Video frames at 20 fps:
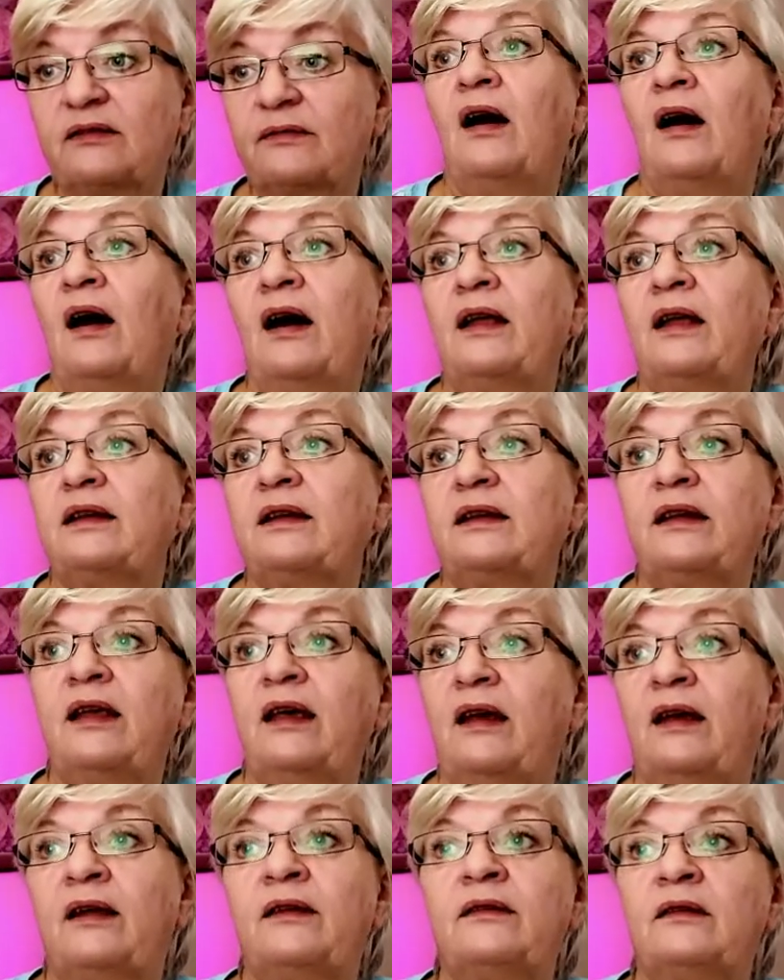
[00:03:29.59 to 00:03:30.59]
I
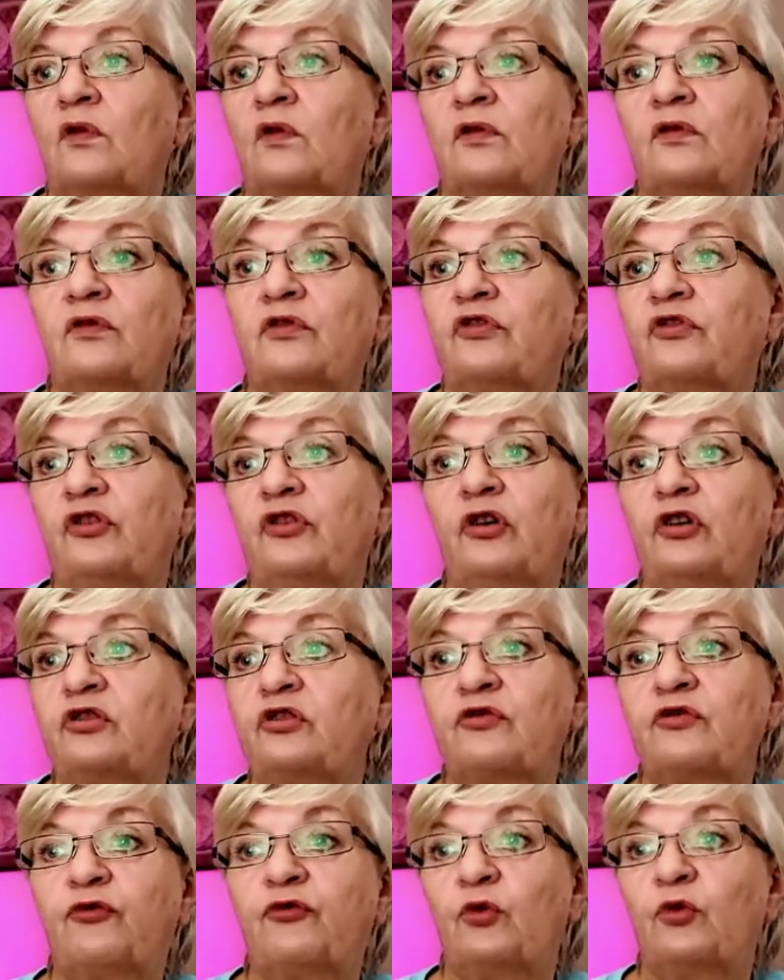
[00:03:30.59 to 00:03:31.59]
can search
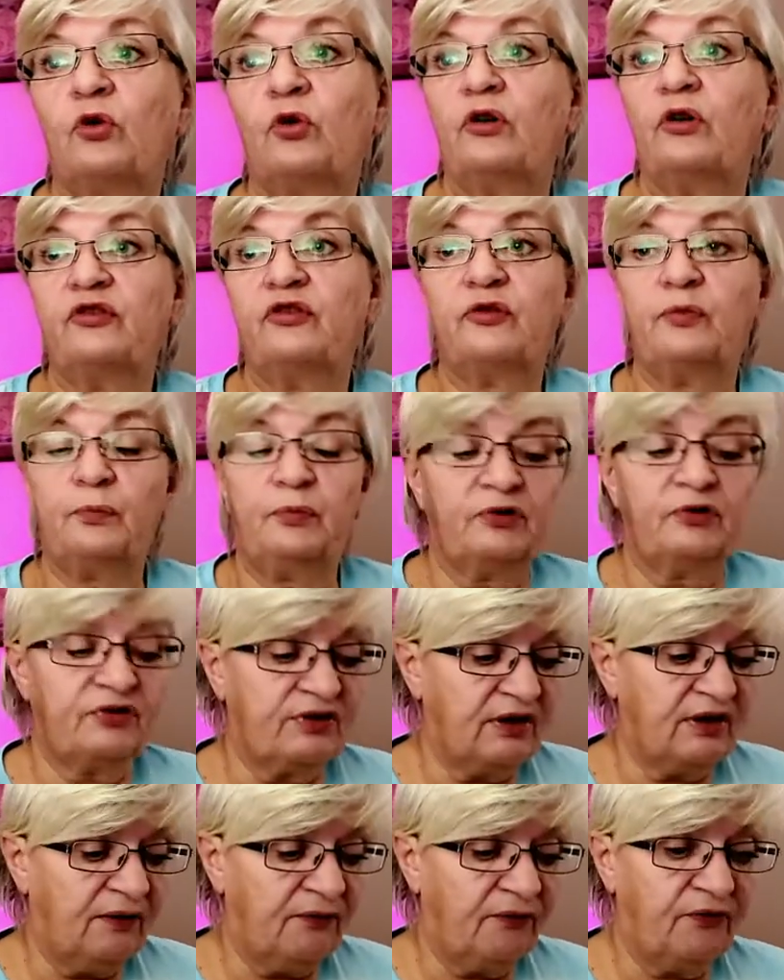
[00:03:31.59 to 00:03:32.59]
for a
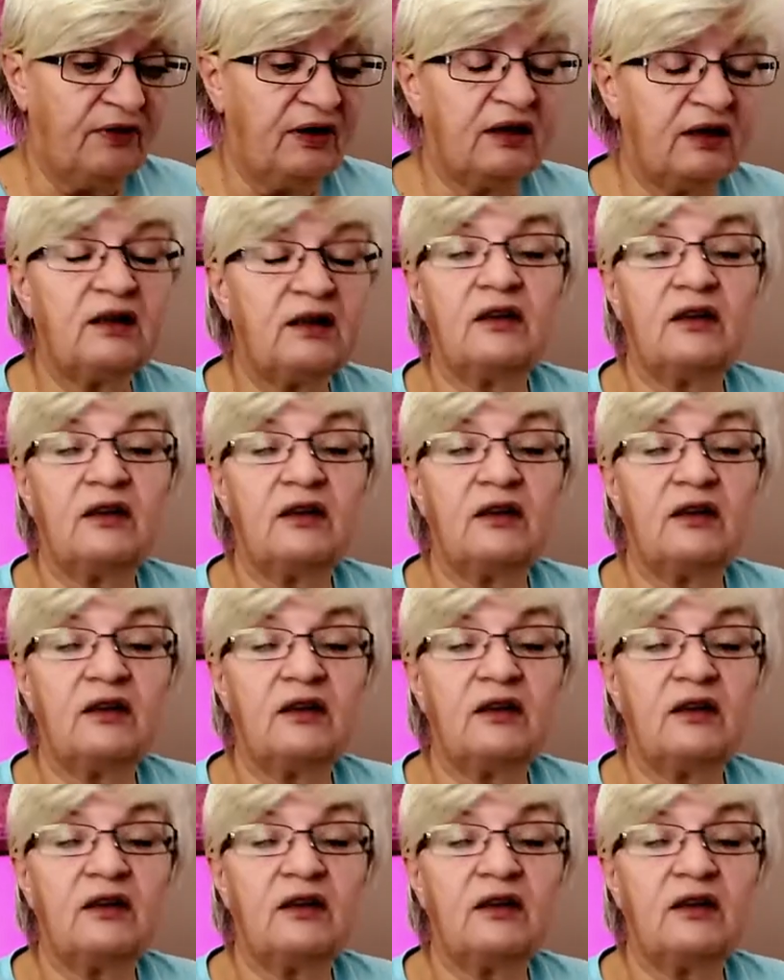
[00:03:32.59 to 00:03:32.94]
specific